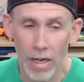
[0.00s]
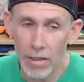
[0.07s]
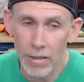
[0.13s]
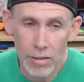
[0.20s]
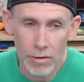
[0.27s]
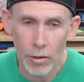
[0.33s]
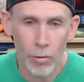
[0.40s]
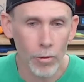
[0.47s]
I
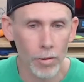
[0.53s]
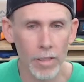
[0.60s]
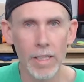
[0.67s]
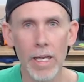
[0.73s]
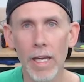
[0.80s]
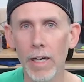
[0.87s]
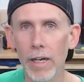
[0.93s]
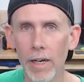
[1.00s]
totally
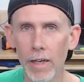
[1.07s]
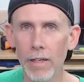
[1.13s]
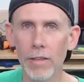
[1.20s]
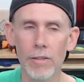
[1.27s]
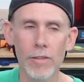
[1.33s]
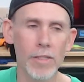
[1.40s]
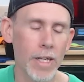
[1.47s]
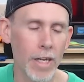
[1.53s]
get it, I
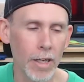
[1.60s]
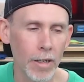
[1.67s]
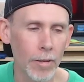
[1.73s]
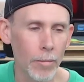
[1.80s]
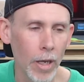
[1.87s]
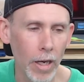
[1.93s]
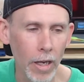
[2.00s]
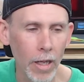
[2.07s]
understand,
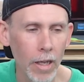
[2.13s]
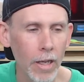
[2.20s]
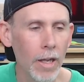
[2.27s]
but